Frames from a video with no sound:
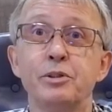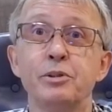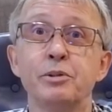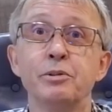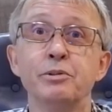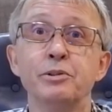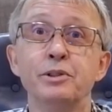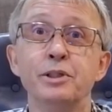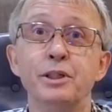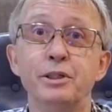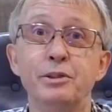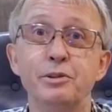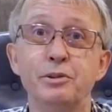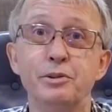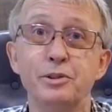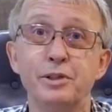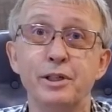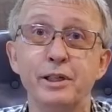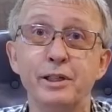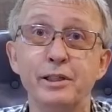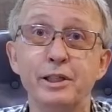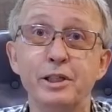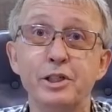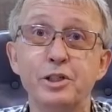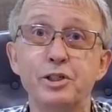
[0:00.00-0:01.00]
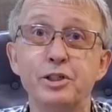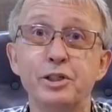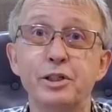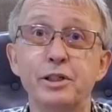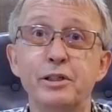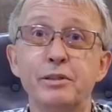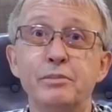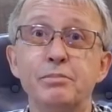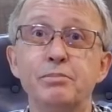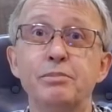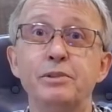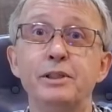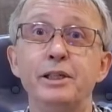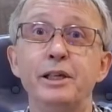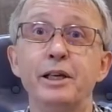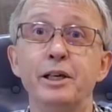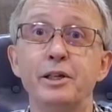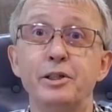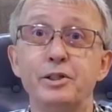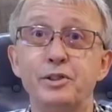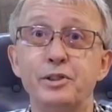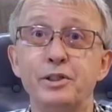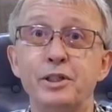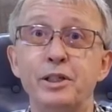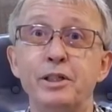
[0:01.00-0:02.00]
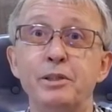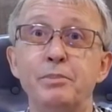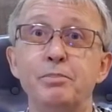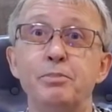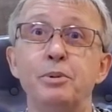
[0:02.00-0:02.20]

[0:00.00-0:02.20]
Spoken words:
continuous ignition, de-icing,